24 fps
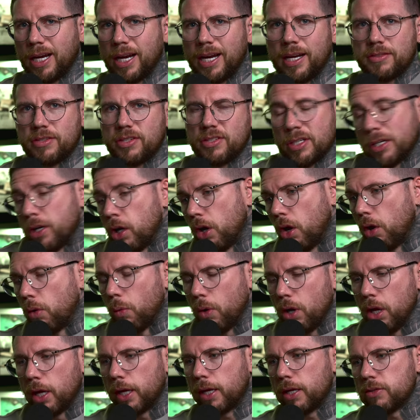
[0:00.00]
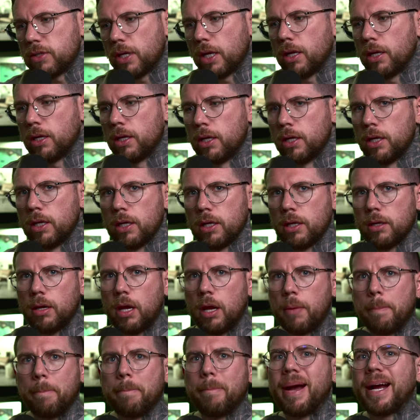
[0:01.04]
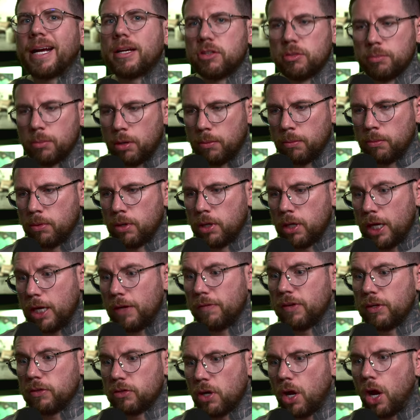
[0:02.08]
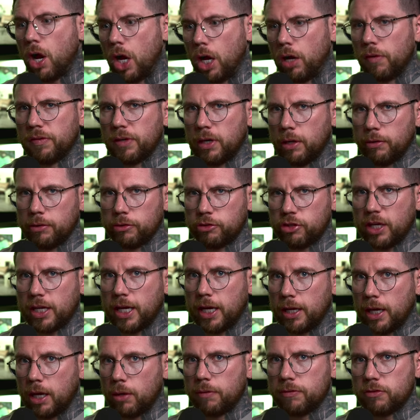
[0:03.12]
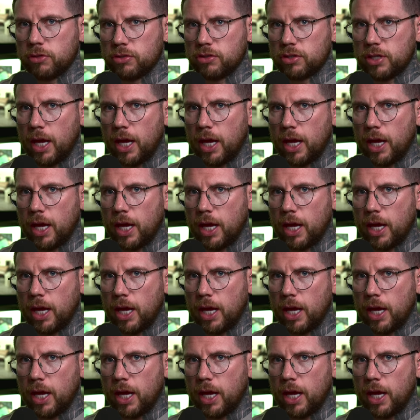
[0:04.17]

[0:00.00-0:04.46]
clients isn't a lot of work, is it? Maximum, if it's half an hour of checking, like we've just